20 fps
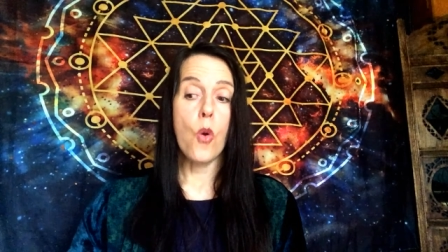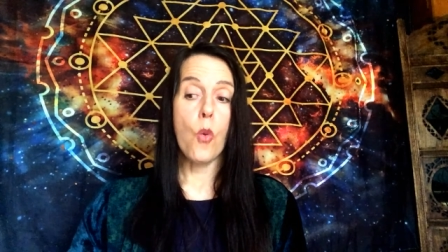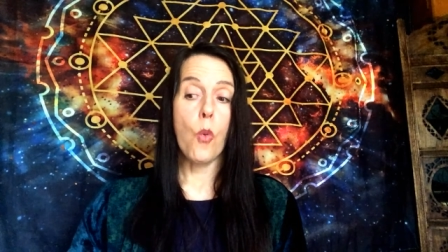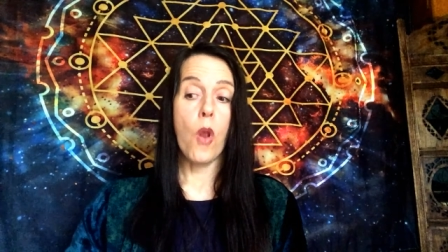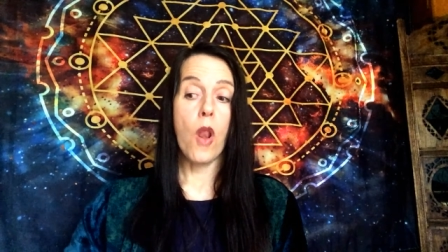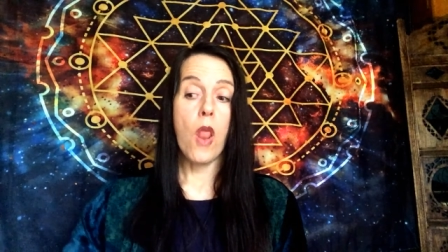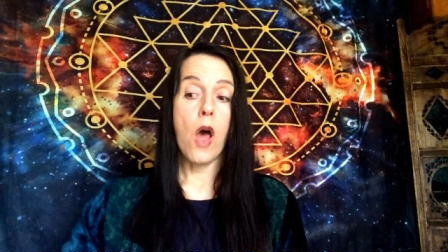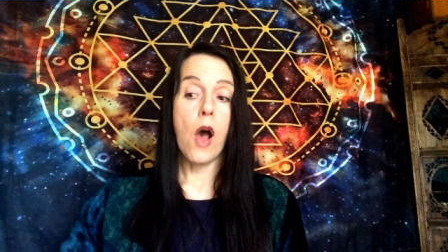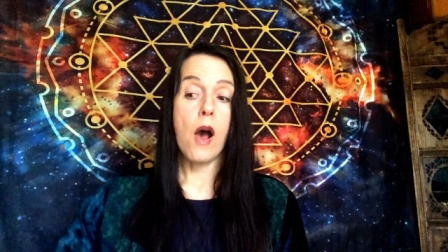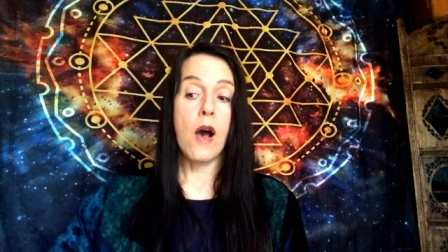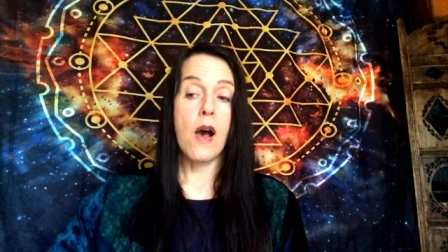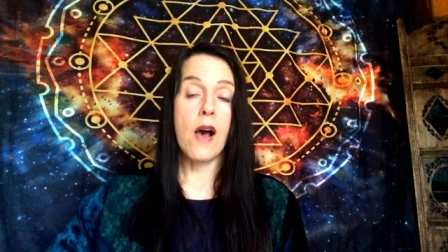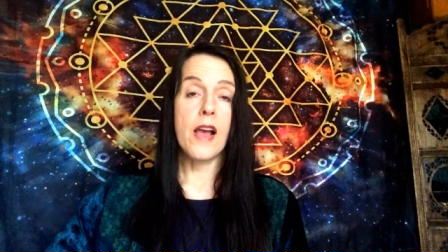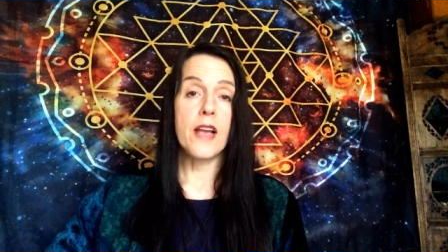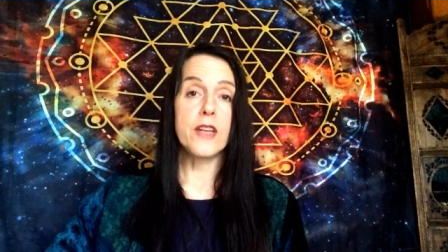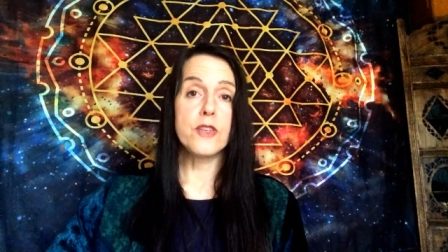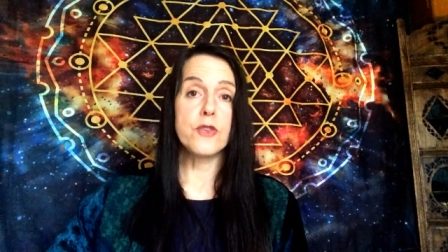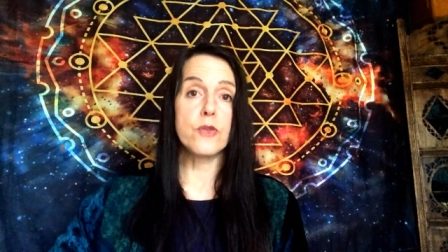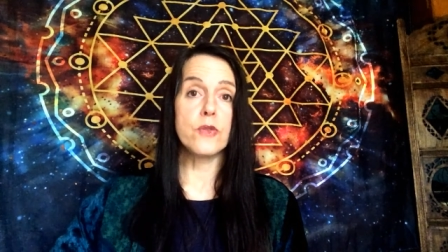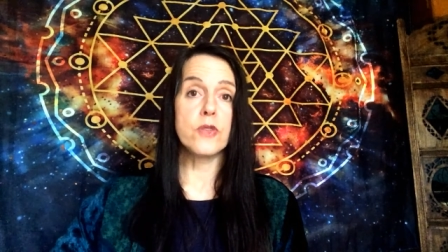while
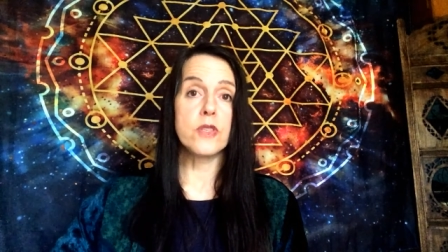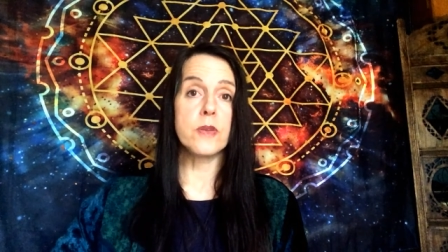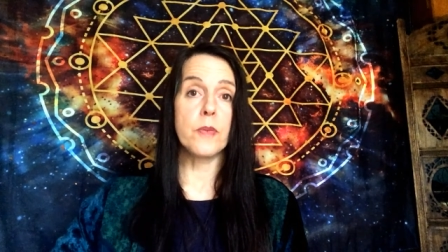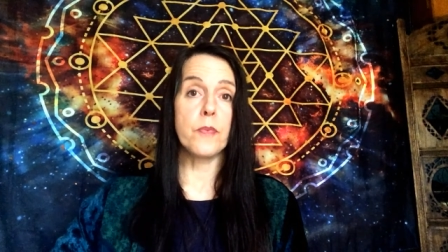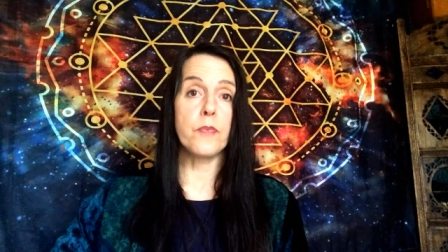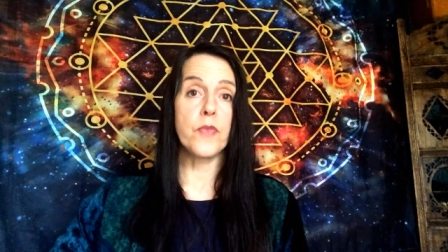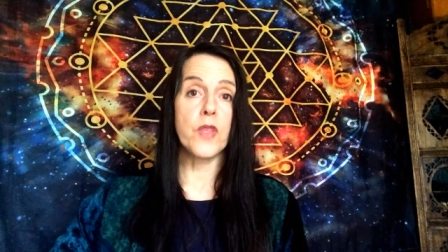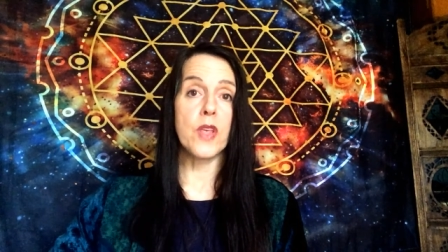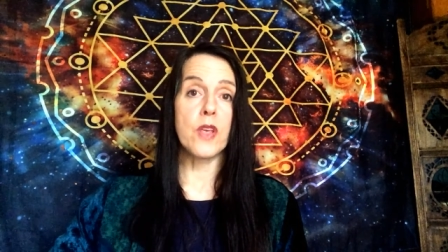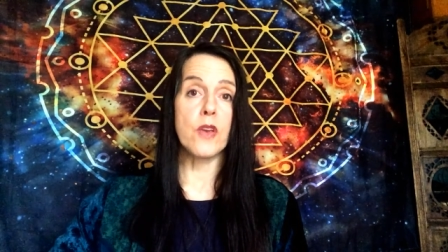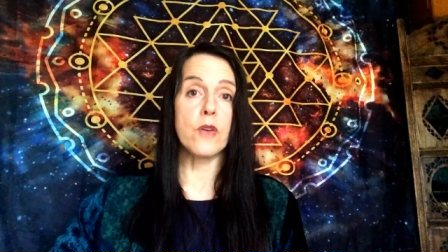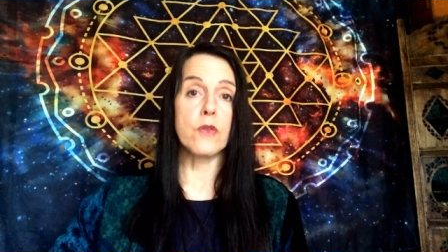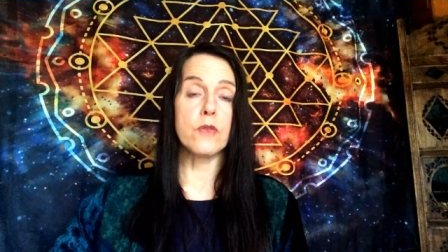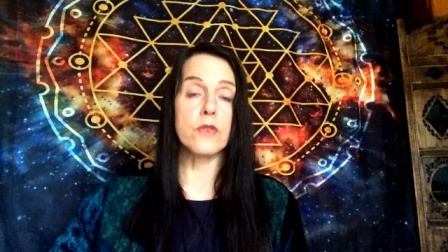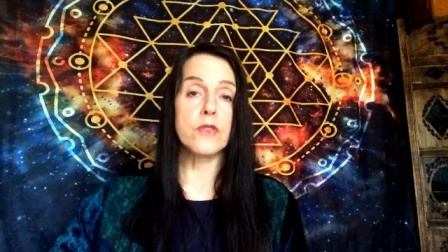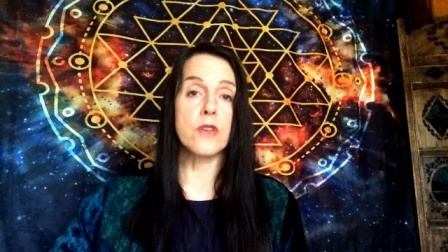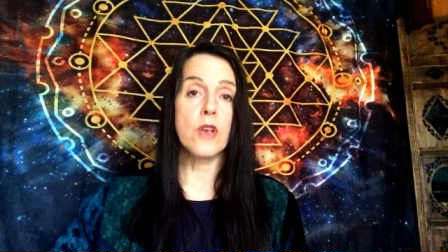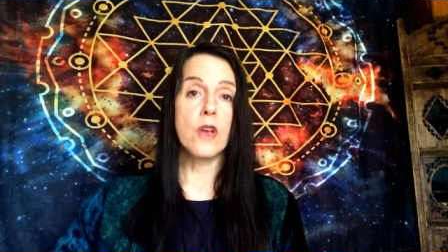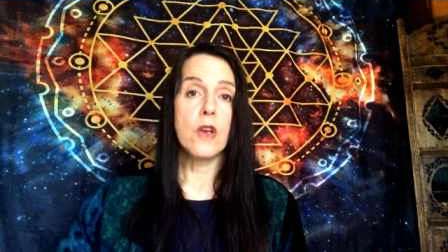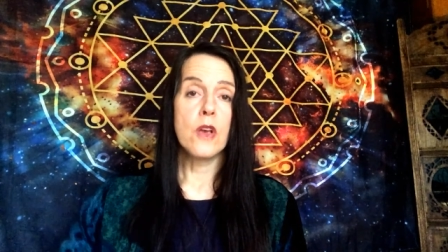I do something
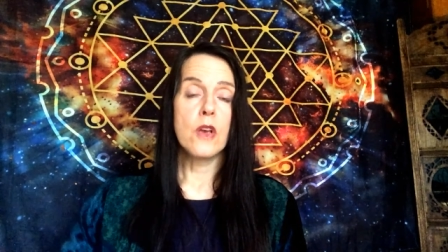else.